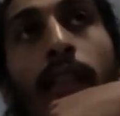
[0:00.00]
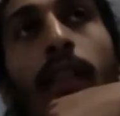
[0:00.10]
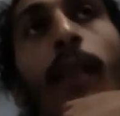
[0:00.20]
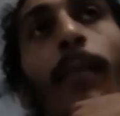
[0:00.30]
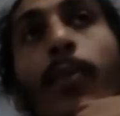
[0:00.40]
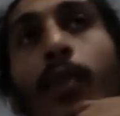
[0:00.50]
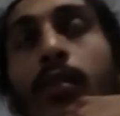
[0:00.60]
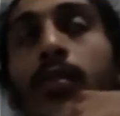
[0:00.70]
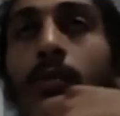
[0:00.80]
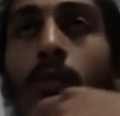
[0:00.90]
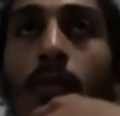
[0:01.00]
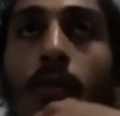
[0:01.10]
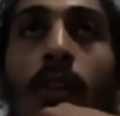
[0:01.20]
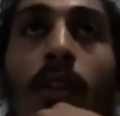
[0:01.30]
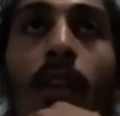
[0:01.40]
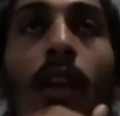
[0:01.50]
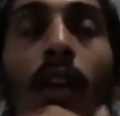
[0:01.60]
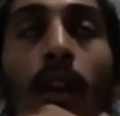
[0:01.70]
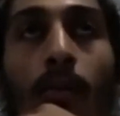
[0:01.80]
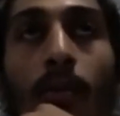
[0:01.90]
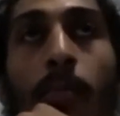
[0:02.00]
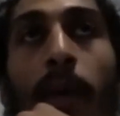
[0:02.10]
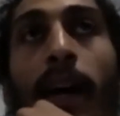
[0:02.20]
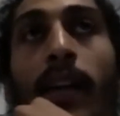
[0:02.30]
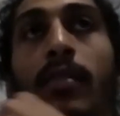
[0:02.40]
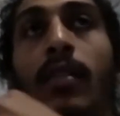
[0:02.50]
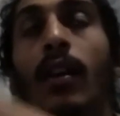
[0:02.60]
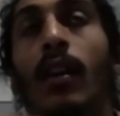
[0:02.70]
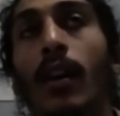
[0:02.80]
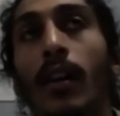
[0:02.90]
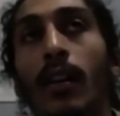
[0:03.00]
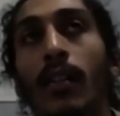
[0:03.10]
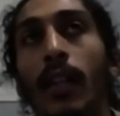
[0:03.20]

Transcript: I'm pretty sure we passed a cut,